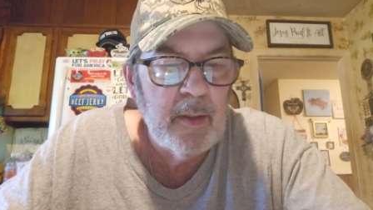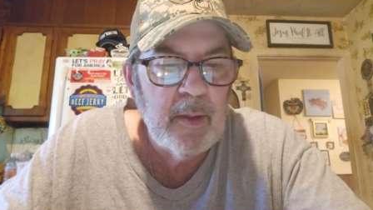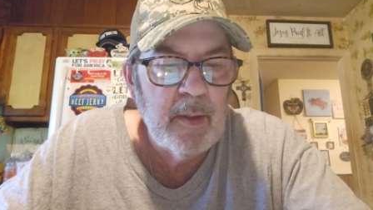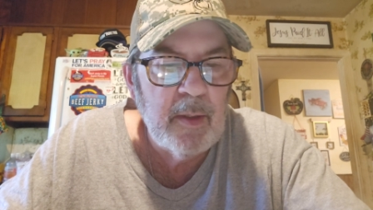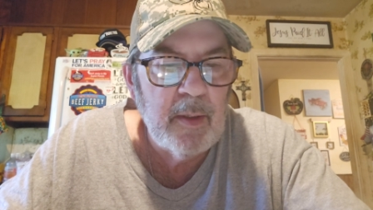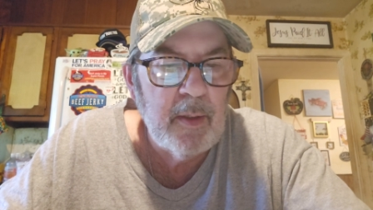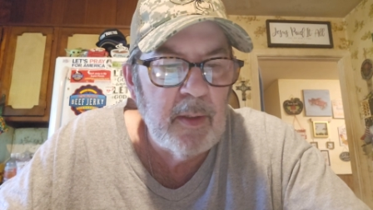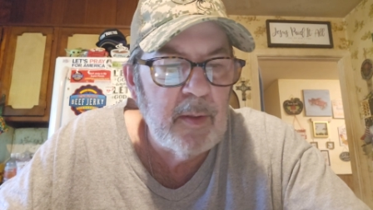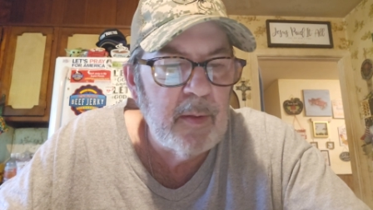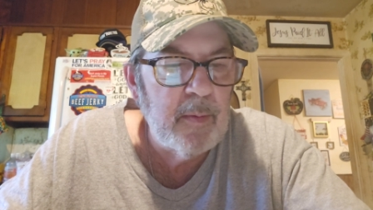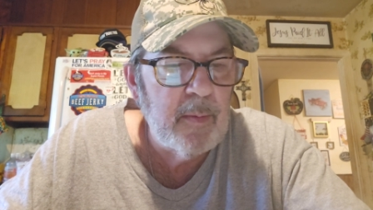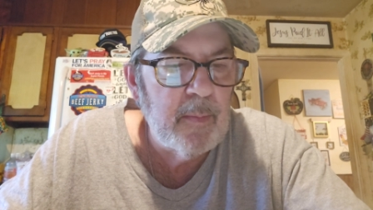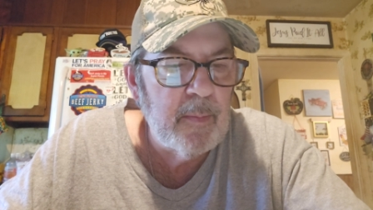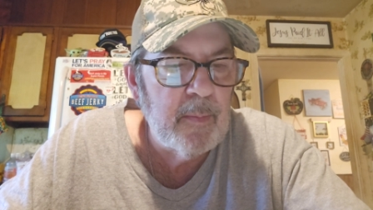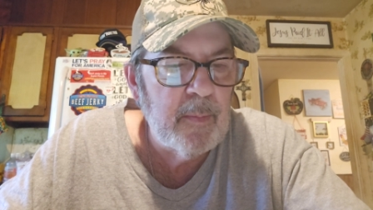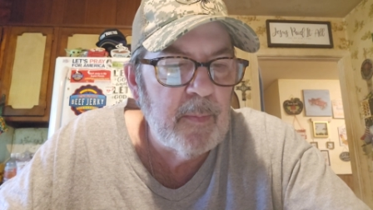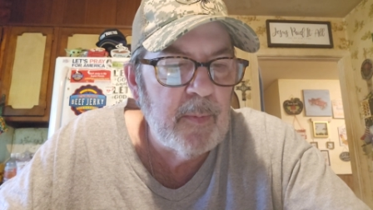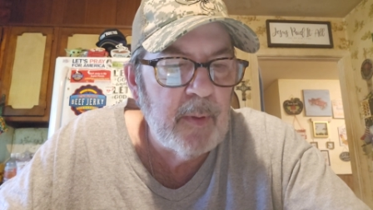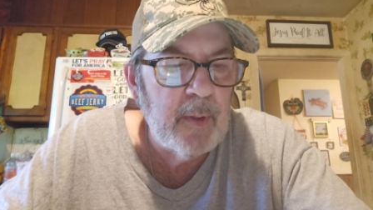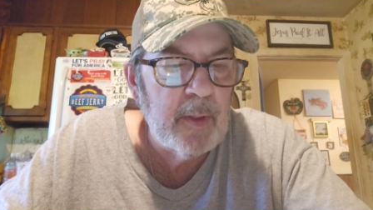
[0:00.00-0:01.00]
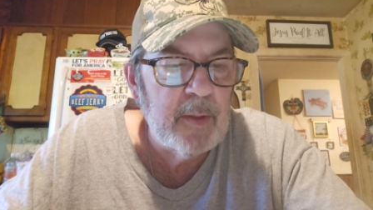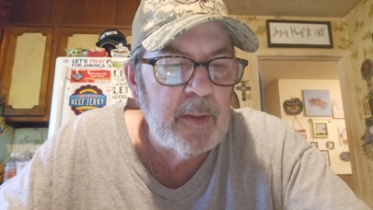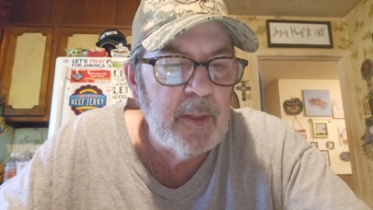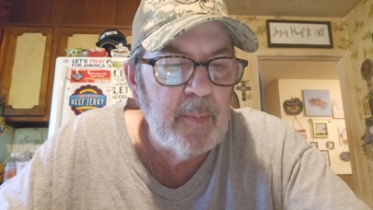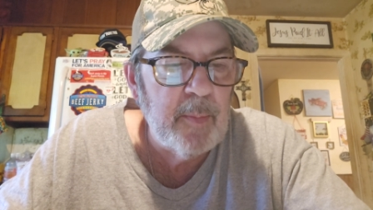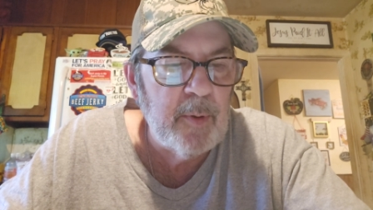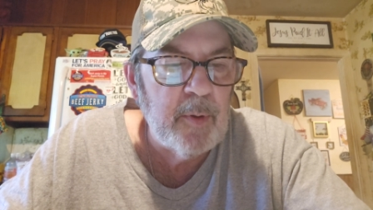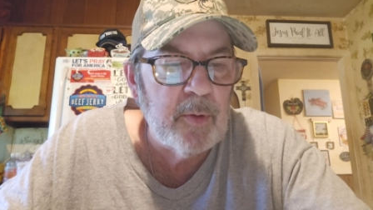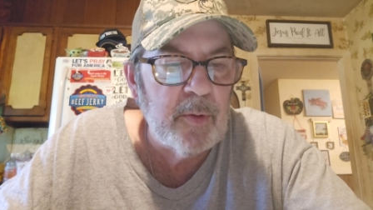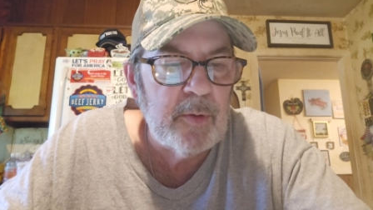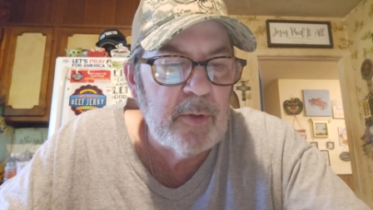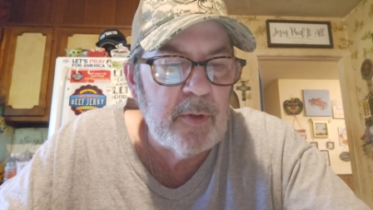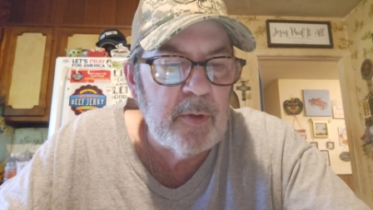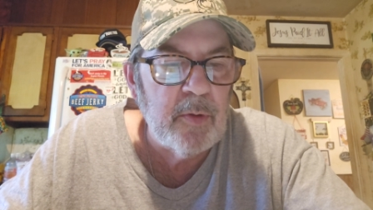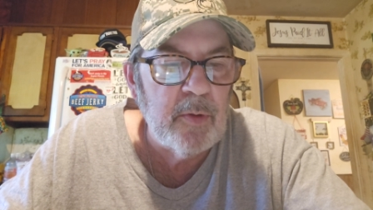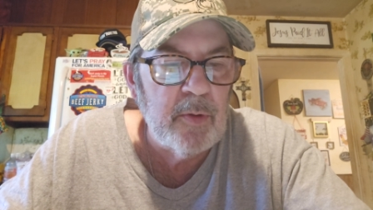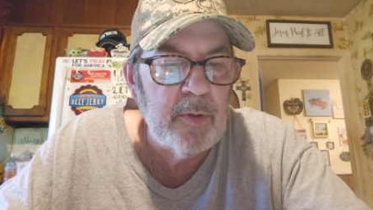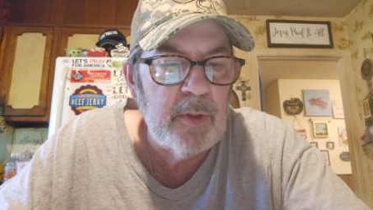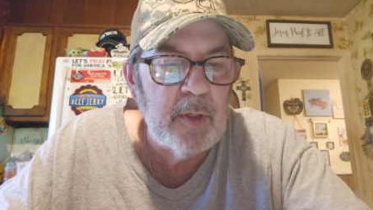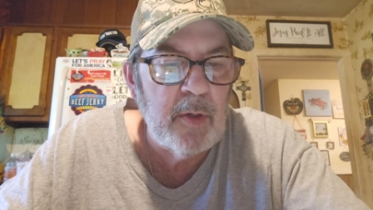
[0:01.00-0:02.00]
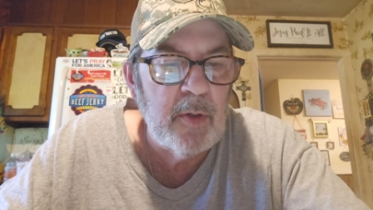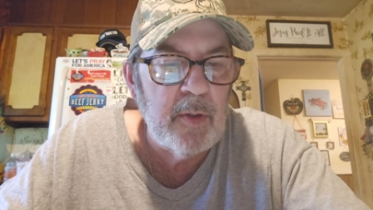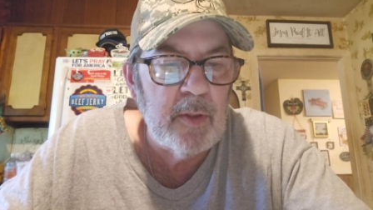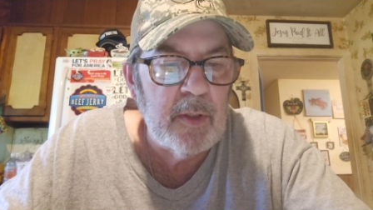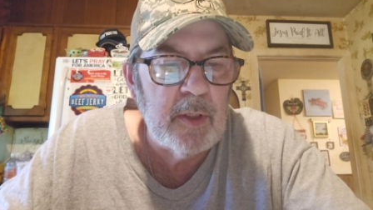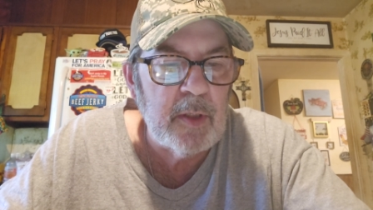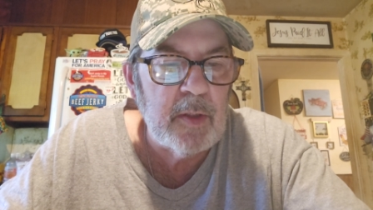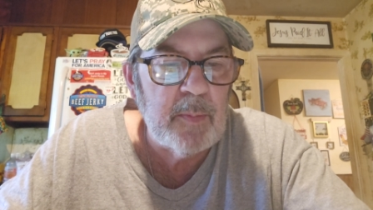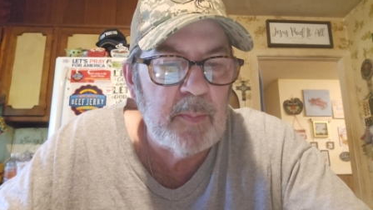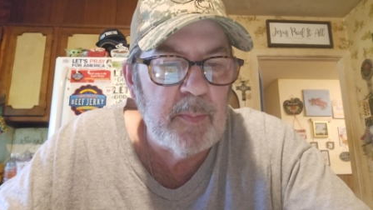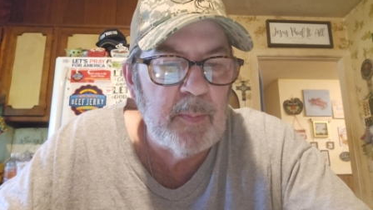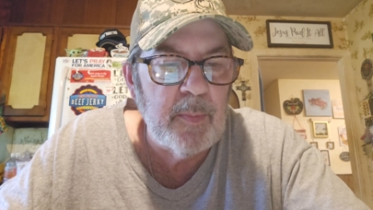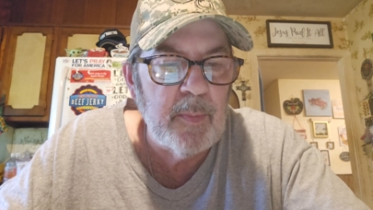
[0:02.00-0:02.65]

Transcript: Uh, a typical school zone is a